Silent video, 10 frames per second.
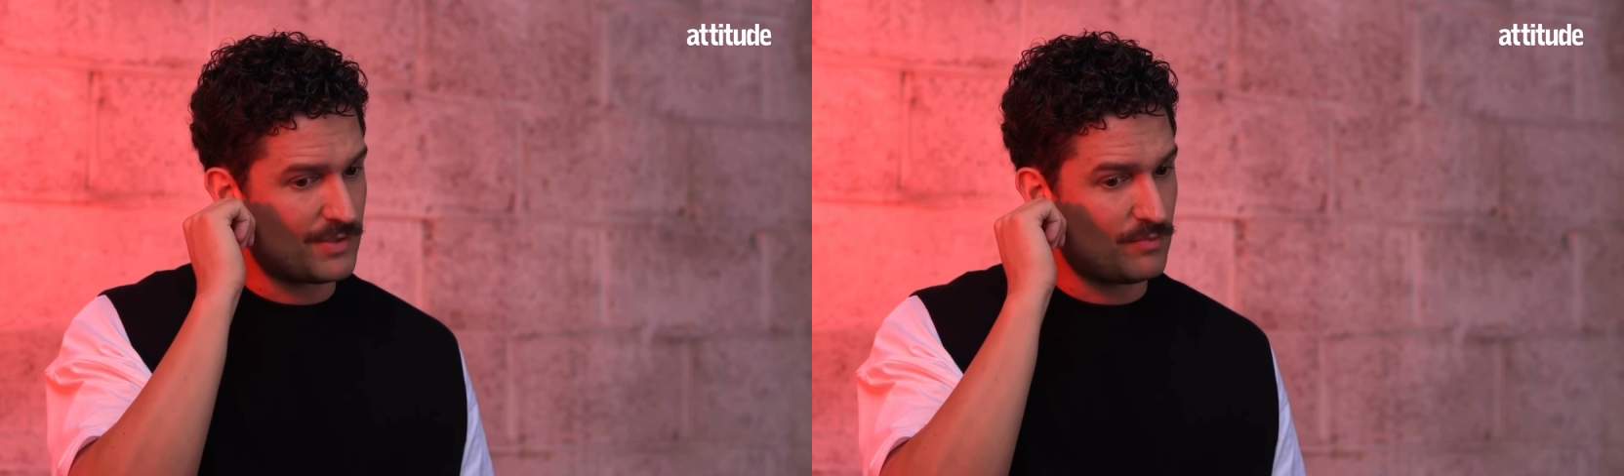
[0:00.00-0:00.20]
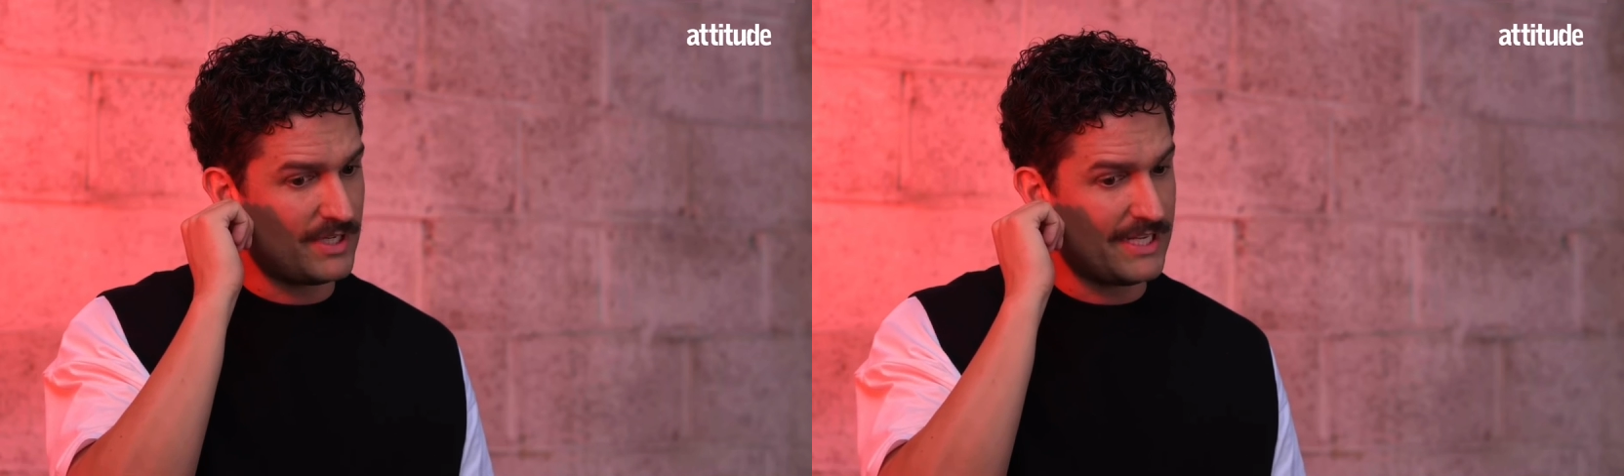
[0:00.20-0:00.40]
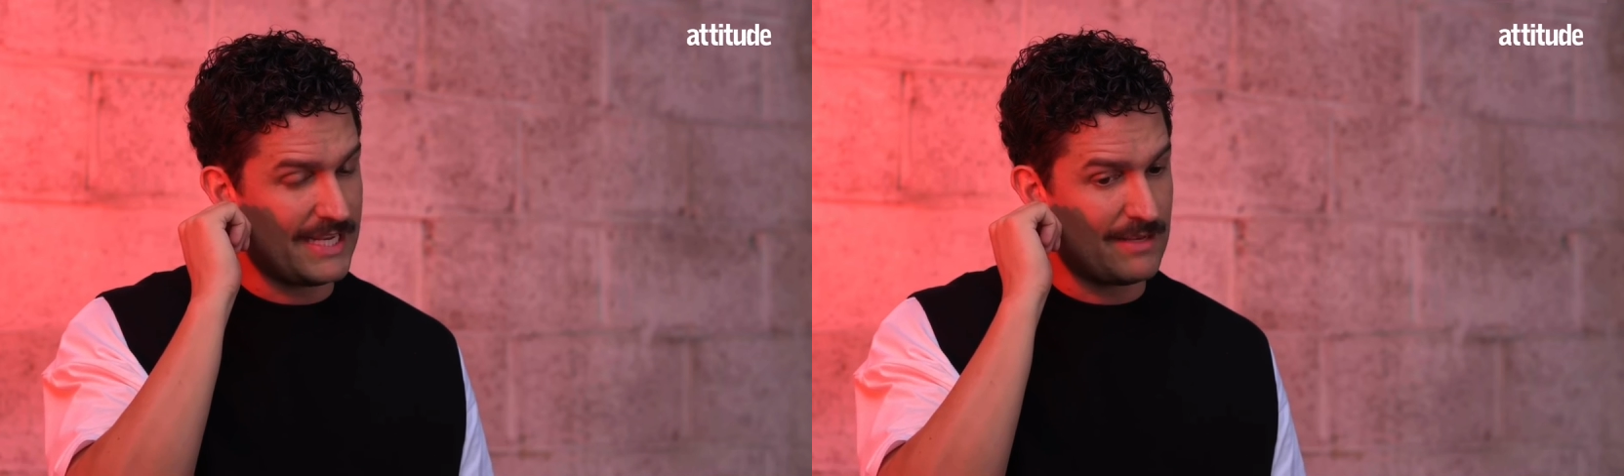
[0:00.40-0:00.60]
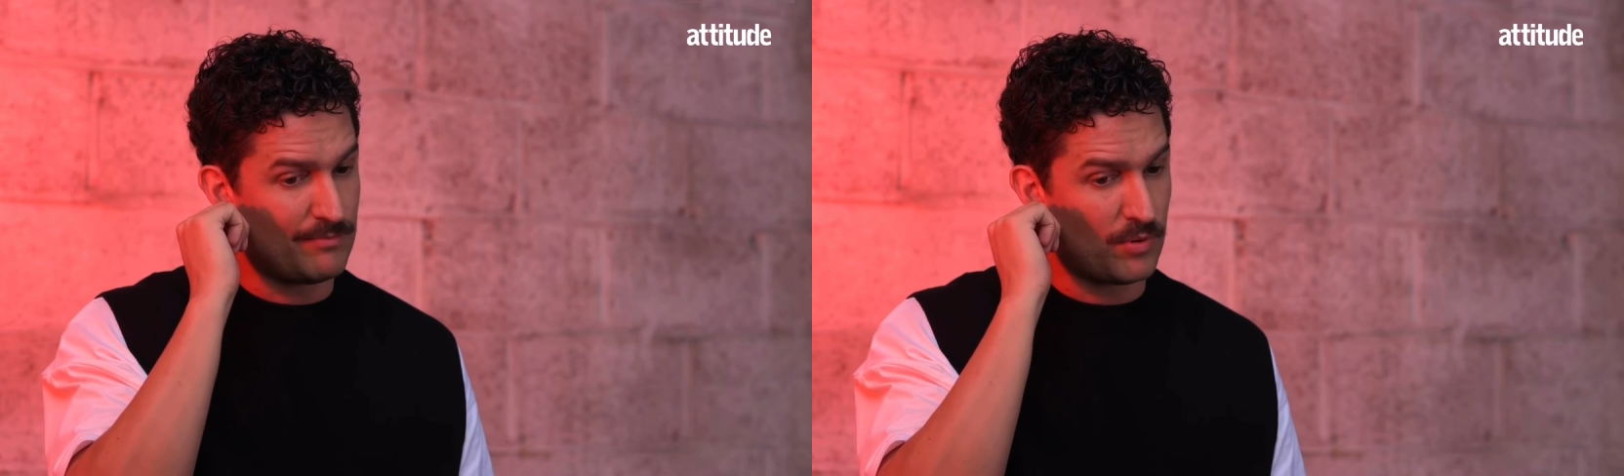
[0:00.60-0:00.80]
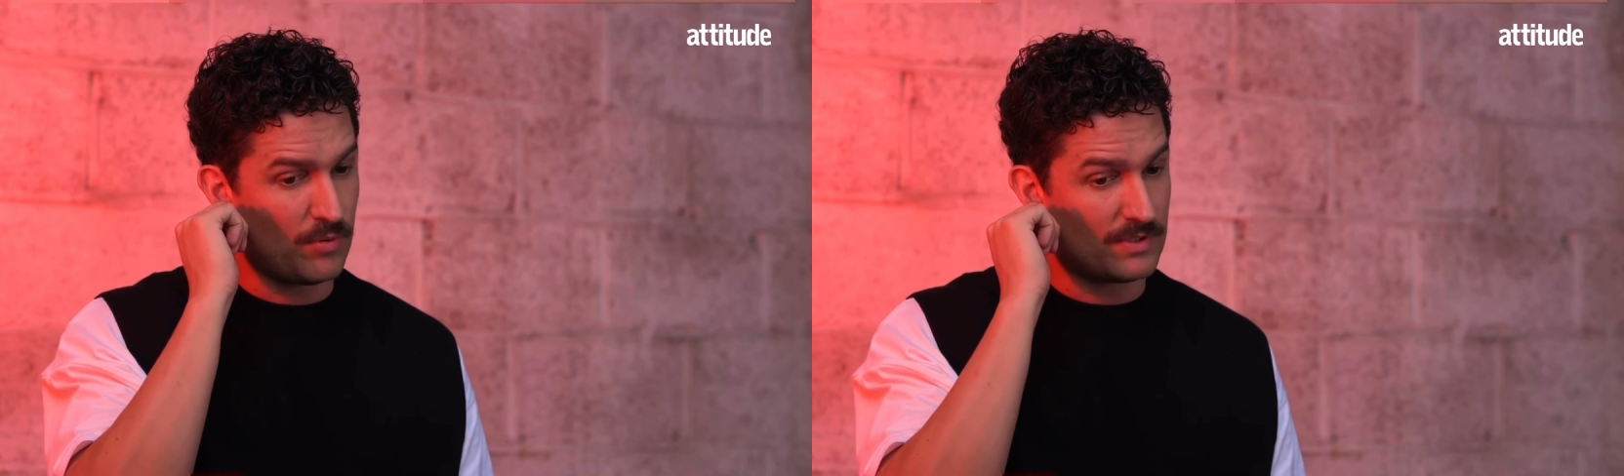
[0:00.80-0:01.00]
is really
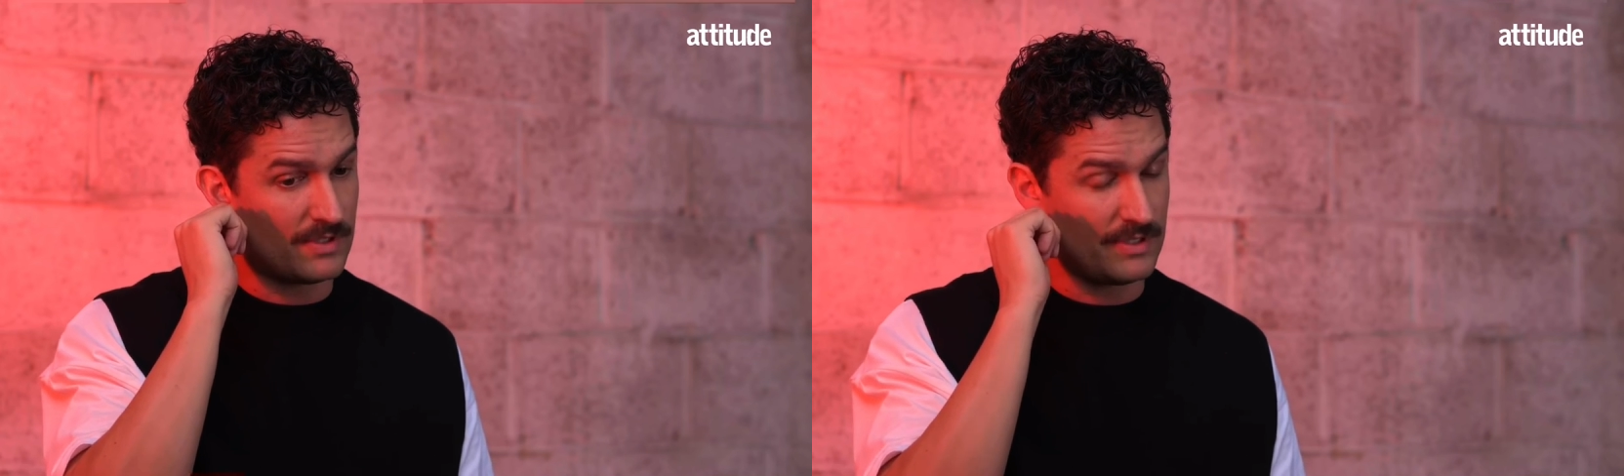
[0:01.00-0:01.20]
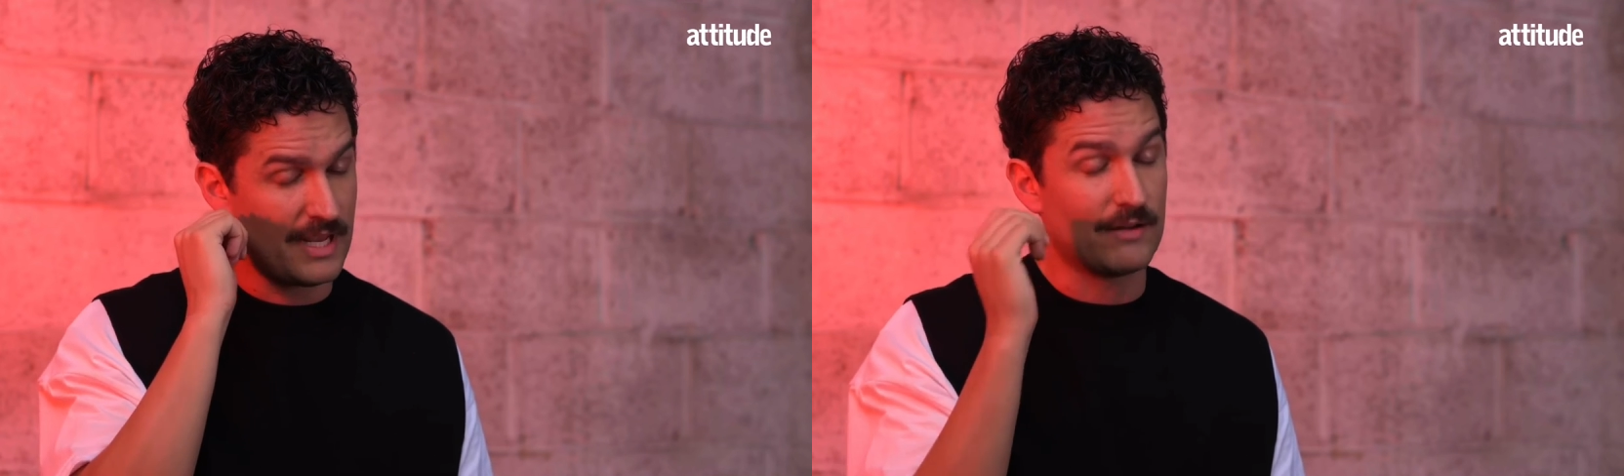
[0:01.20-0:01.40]
important.